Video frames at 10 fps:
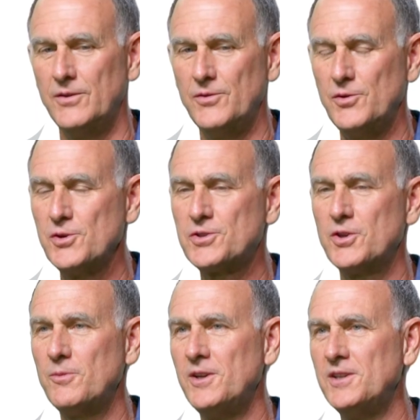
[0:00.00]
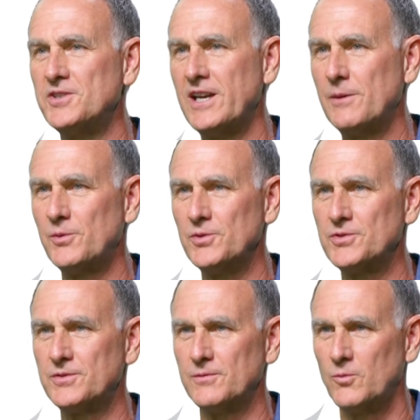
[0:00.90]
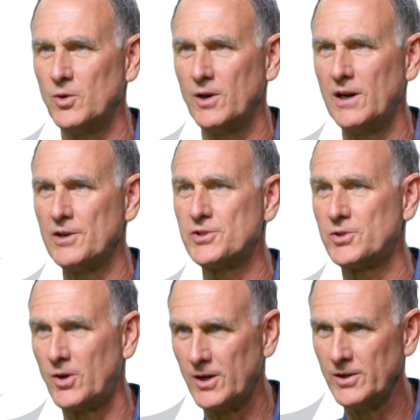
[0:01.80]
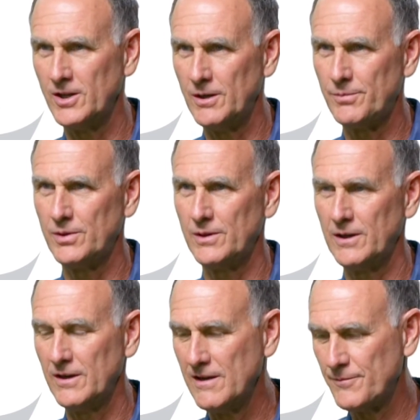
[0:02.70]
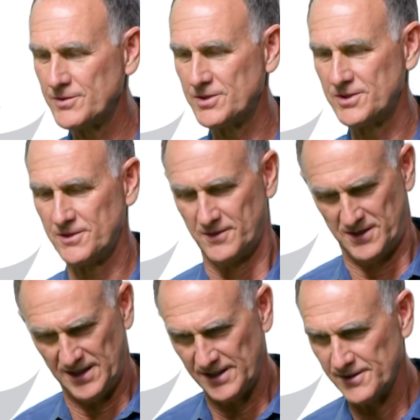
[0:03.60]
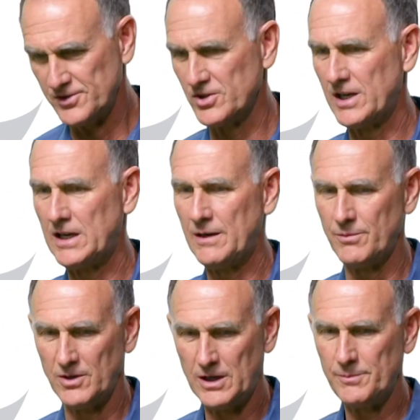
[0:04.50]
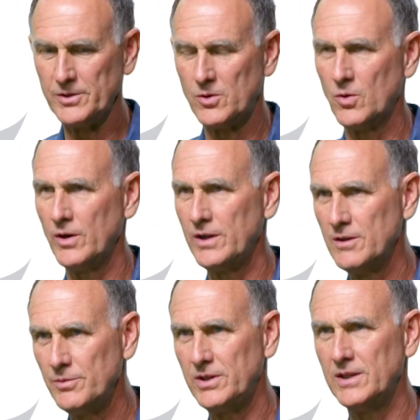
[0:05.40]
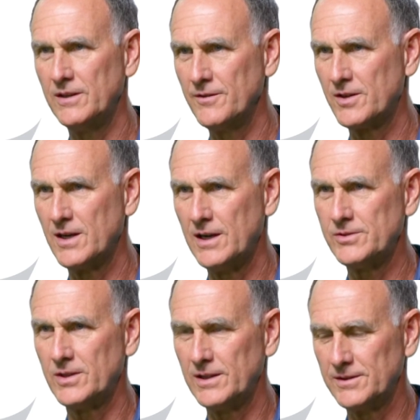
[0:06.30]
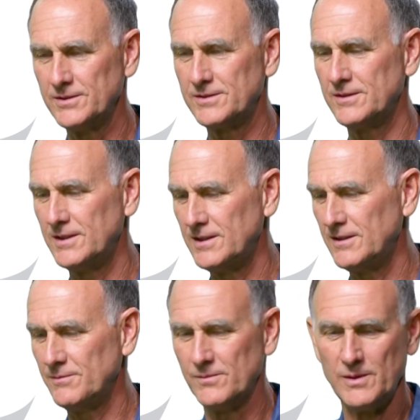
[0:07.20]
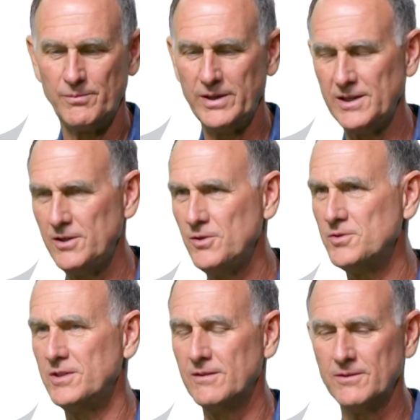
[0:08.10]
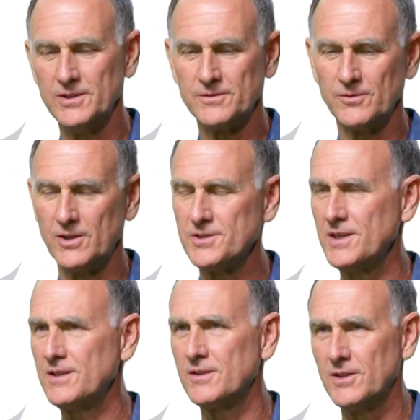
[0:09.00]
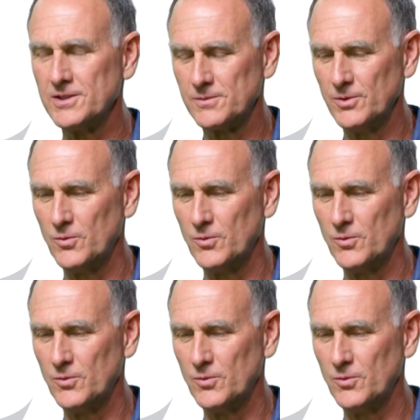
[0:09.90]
There's so many examples where our startup, our emphasis is getting the job up and going in the beginning of the contract has paid huge dividends for us and the customer.